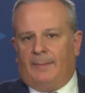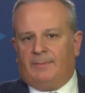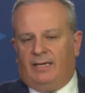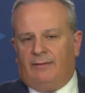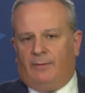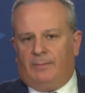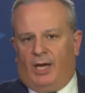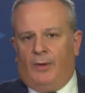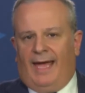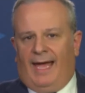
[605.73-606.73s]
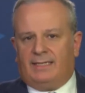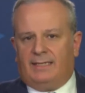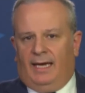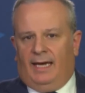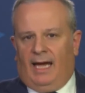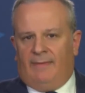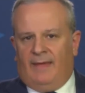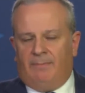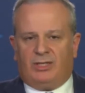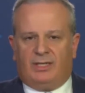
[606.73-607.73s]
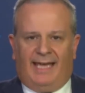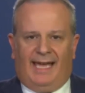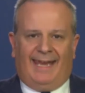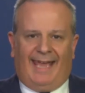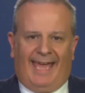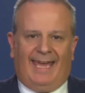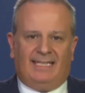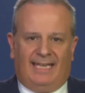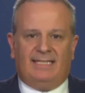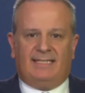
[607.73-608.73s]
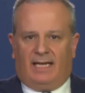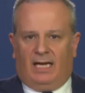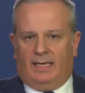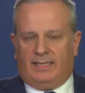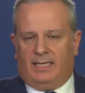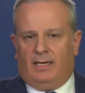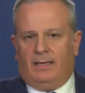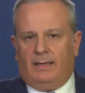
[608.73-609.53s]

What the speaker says: an update from COGAT and their mission getting aid into Gaza.